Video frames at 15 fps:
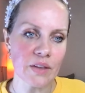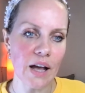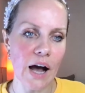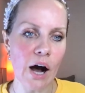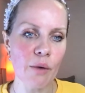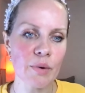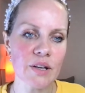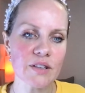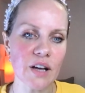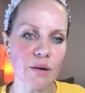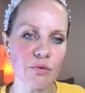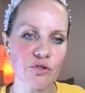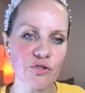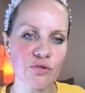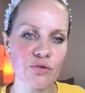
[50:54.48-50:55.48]
How many
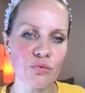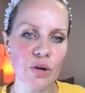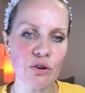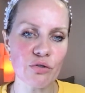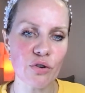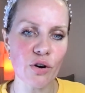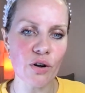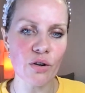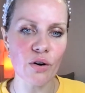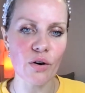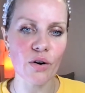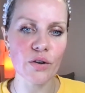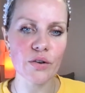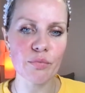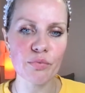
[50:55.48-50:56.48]
times should we roll
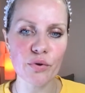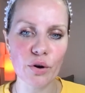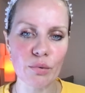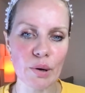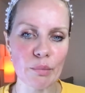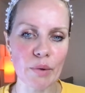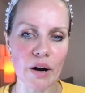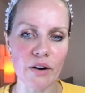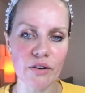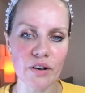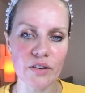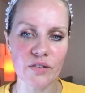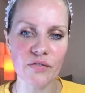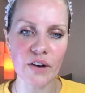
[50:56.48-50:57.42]
on the problem areas?